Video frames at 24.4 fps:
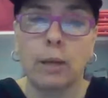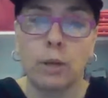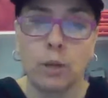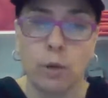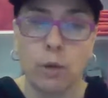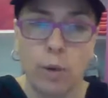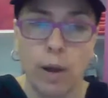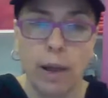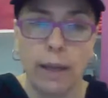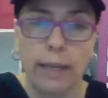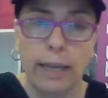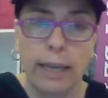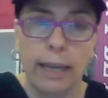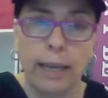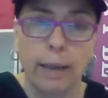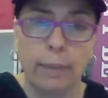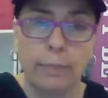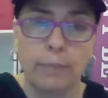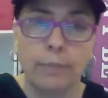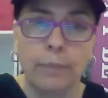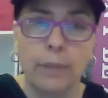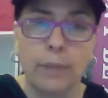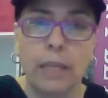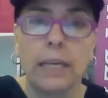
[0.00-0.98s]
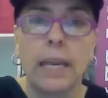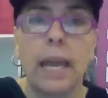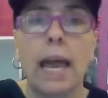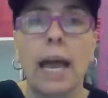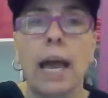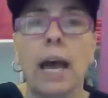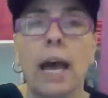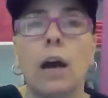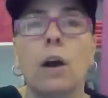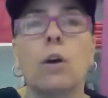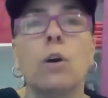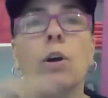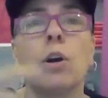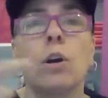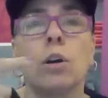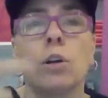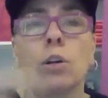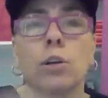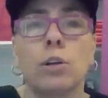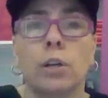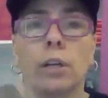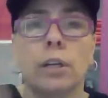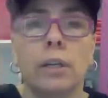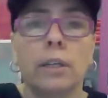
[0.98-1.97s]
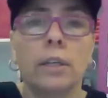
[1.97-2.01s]
who I am and how
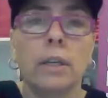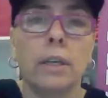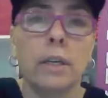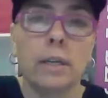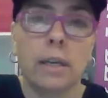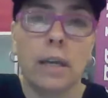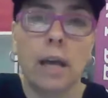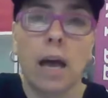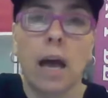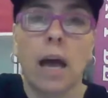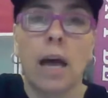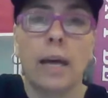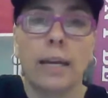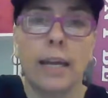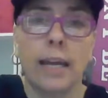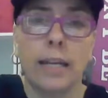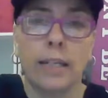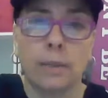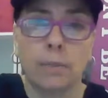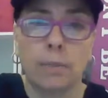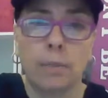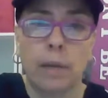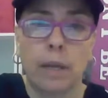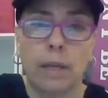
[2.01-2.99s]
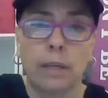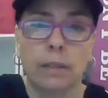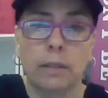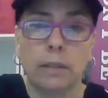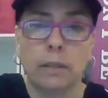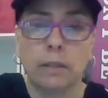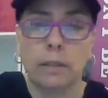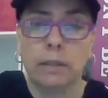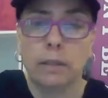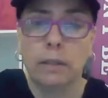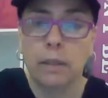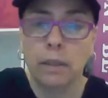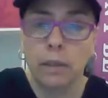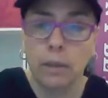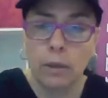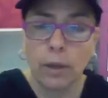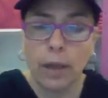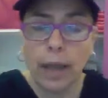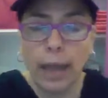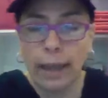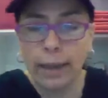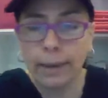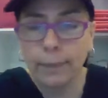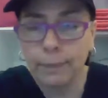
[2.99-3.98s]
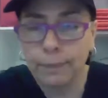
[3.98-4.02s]
good God has been.
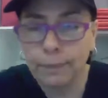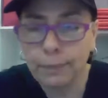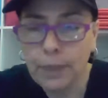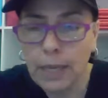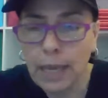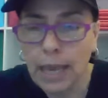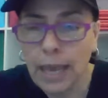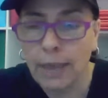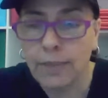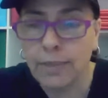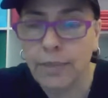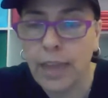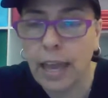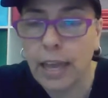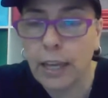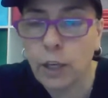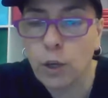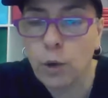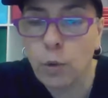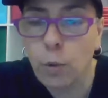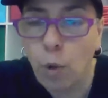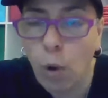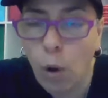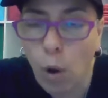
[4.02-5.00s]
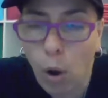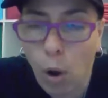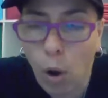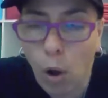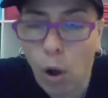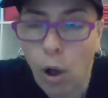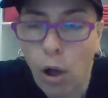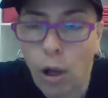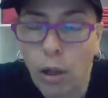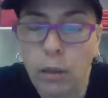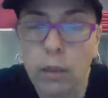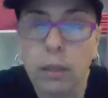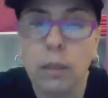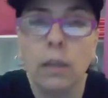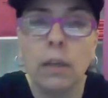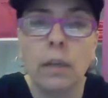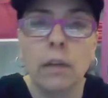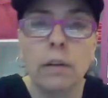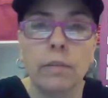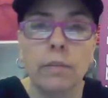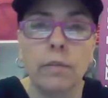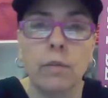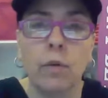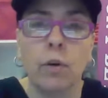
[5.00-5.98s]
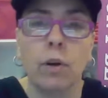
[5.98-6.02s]
Okay? And thank you all
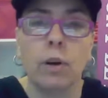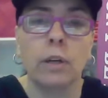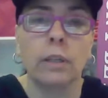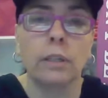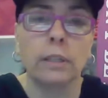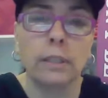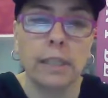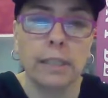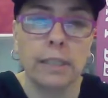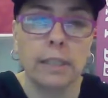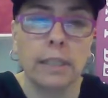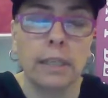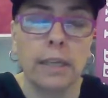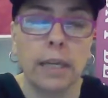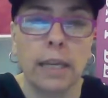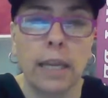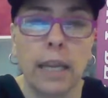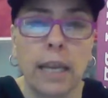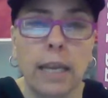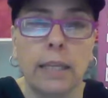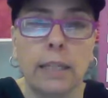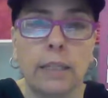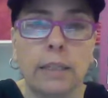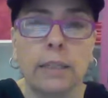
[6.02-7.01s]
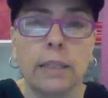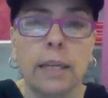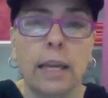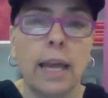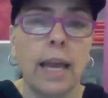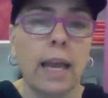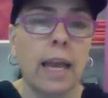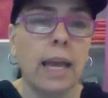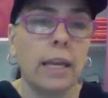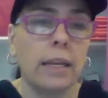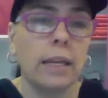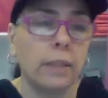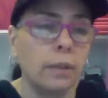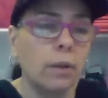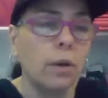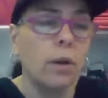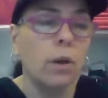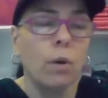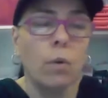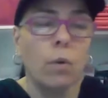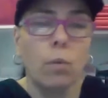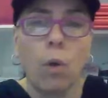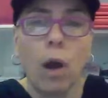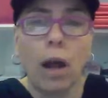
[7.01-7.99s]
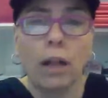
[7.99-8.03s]
for listening in and
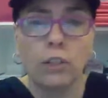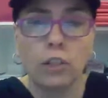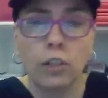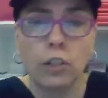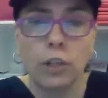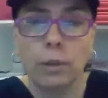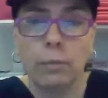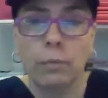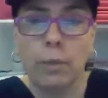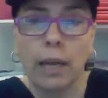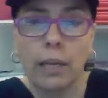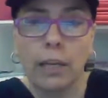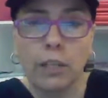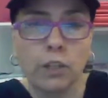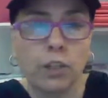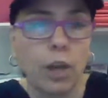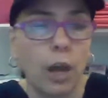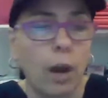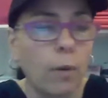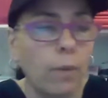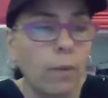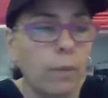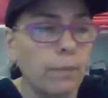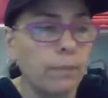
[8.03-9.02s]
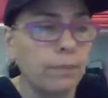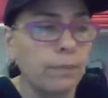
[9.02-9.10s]
watching my show.